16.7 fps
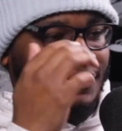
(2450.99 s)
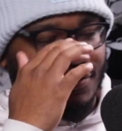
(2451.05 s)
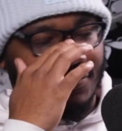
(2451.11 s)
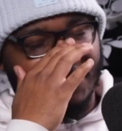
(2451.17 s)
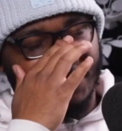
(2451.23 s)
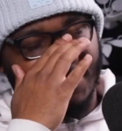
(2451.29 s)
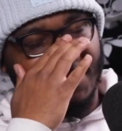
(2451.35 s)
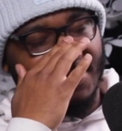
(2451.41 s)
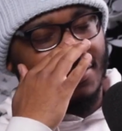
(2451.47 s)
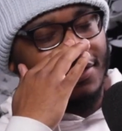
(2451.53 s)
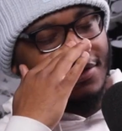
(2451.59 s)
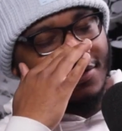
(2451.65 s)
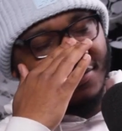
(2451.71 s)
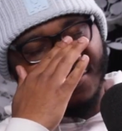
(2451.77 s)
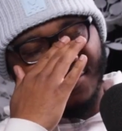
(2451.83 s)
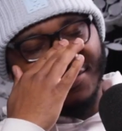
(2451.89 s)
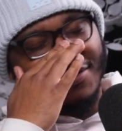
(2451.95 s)
So it's like
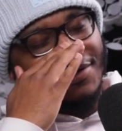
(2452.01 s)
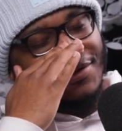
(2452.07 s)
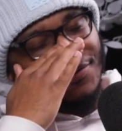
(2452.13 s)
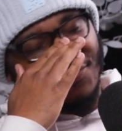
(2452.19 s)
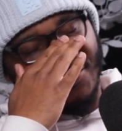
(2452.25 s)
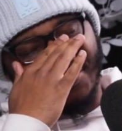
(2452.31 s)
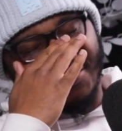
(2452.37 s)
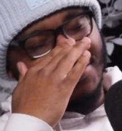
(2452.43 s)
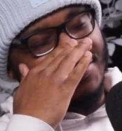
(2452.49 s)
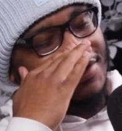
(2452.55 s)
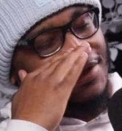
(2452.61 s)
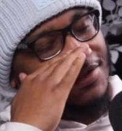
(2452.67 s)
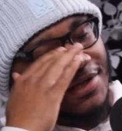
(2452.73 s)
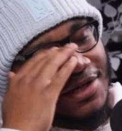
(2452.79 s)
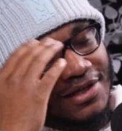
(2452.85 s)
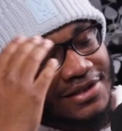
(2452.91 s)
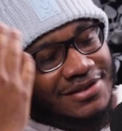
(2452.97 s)
when she
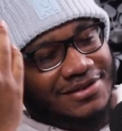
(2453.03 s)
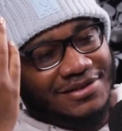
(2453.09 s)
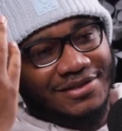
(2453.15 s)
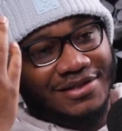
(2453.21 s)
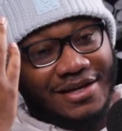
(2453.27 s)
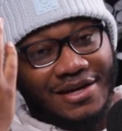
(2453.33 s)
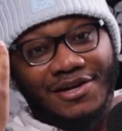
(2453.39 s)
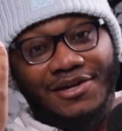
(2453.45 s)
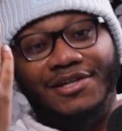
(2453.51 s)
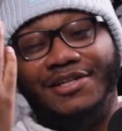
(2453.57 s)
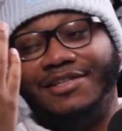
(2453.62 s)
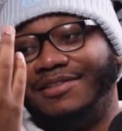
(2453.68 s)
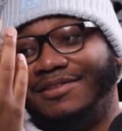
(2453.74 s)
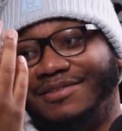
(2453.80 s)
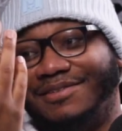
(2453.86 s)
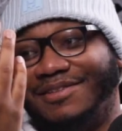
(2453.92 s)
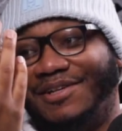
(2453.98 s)
said that, it
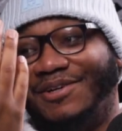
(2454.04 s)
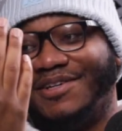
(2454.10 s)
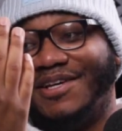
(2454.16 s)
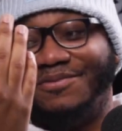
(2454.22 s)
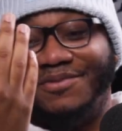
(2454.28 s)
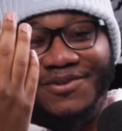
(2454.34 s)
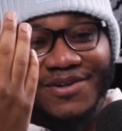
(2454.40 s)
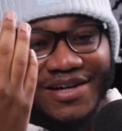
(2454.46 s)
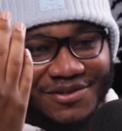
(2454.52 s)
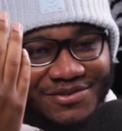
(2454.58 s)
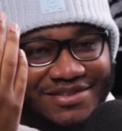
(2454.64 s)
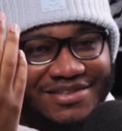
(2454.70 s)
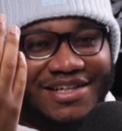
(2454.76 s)
hurt. Don't get me wrong. I was